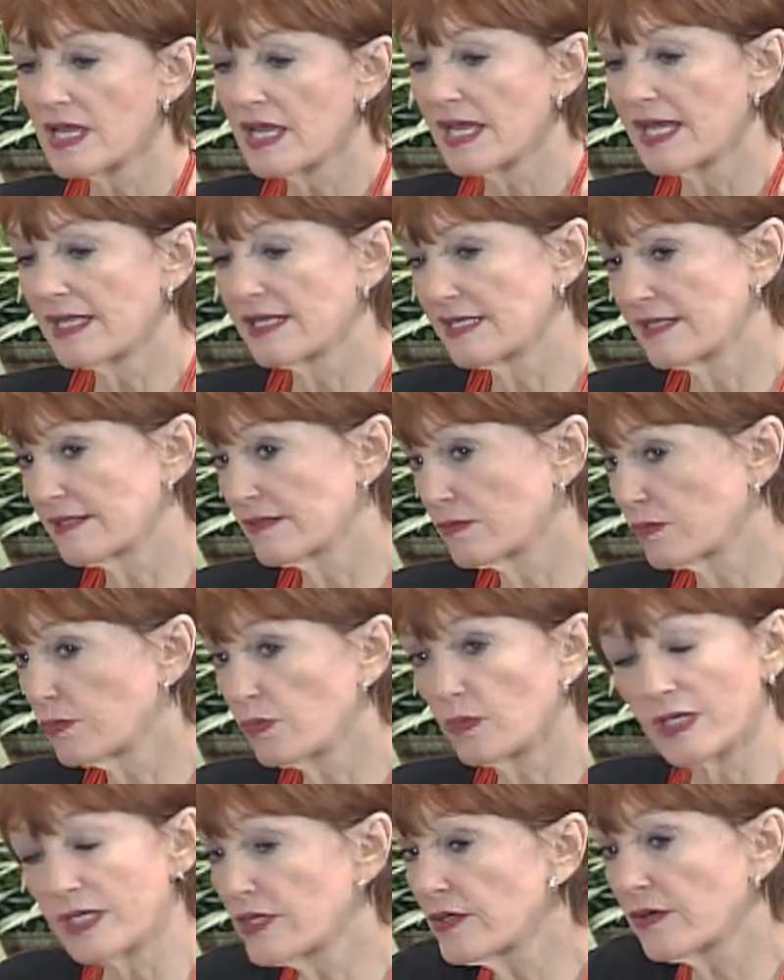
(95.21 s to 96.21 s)
And it,
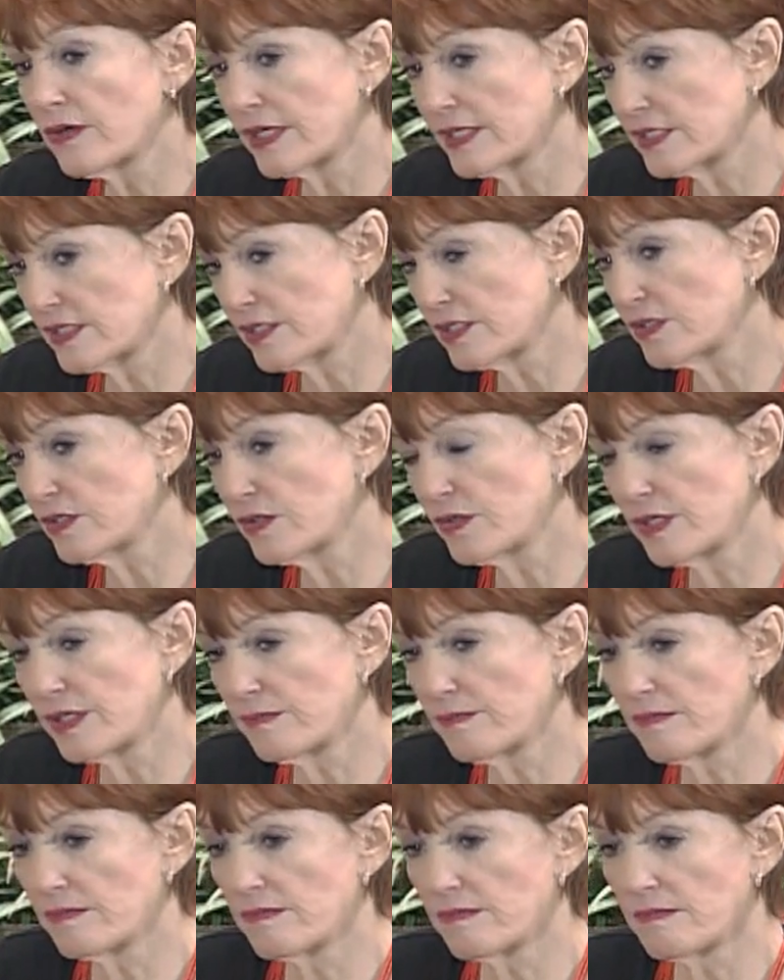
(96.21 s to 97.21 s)
what are you going to do?
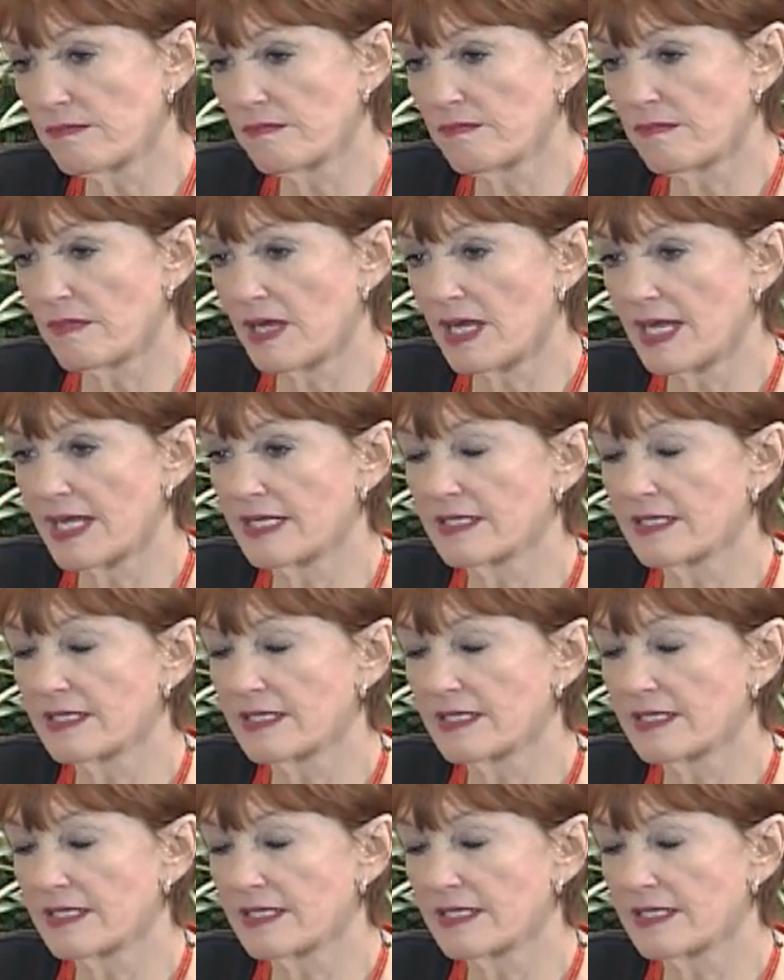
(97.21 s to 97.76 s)
And my